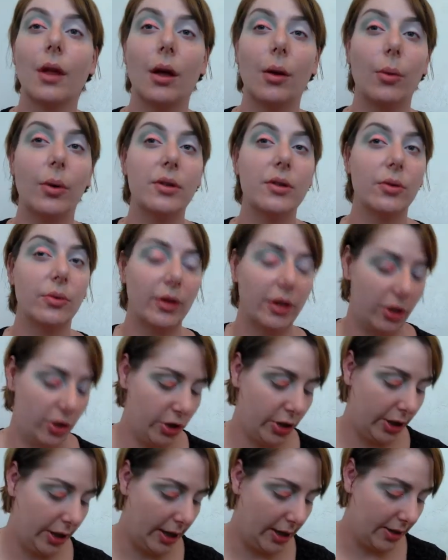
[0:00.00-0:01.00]
I wasn't really
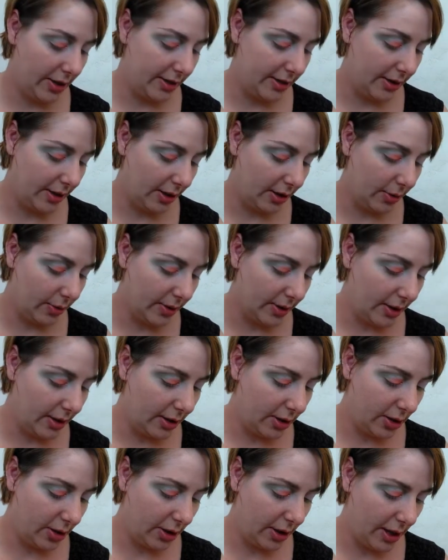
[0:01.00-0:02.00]
sure how this look was
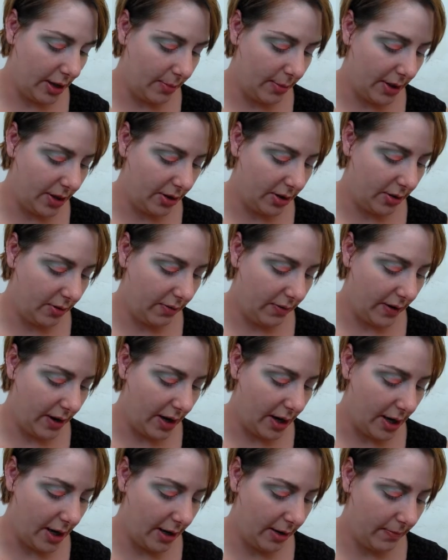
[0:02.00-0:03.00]
going to turn out, but so
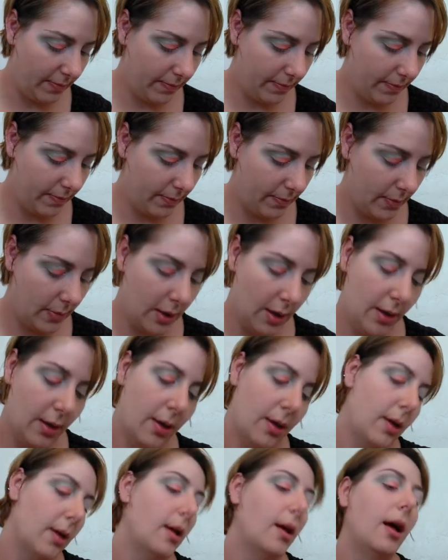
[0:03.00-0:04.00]
far,
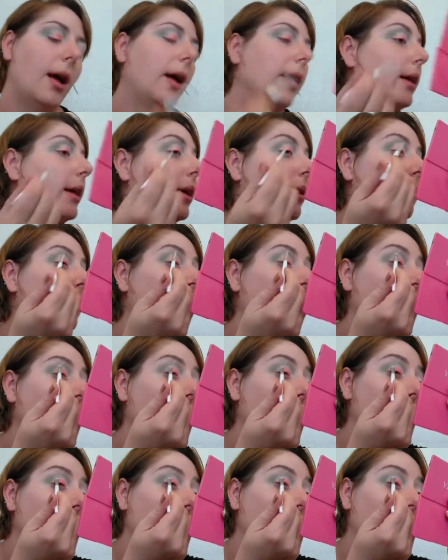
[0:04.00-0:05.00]
I am
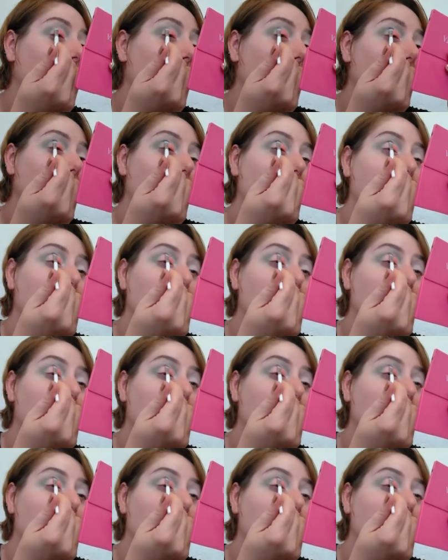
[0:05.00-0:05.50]
liking it.